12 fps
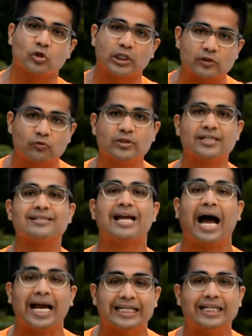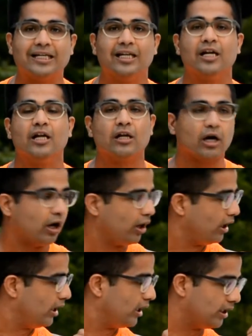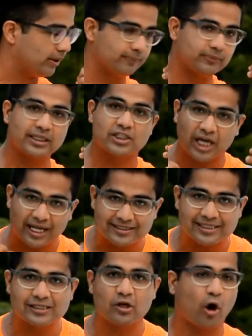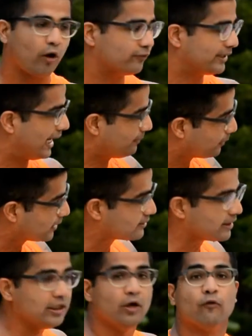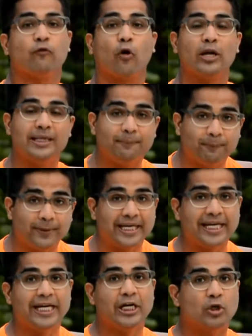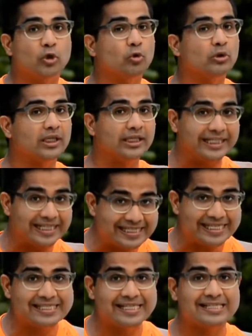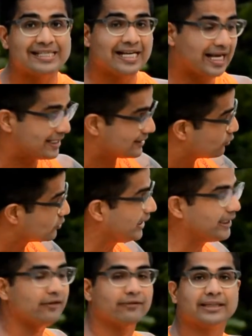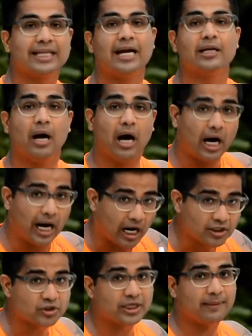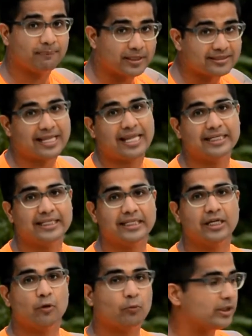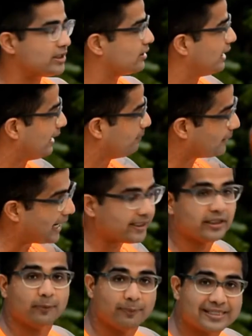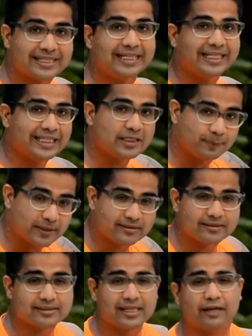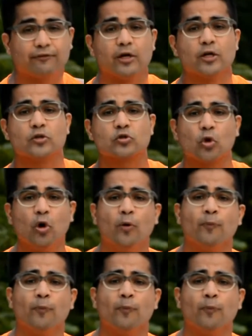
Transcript: this would just heighten the chances of that person falling prey to the diseases associated with that archetype personality which that planet represent in this person's life. So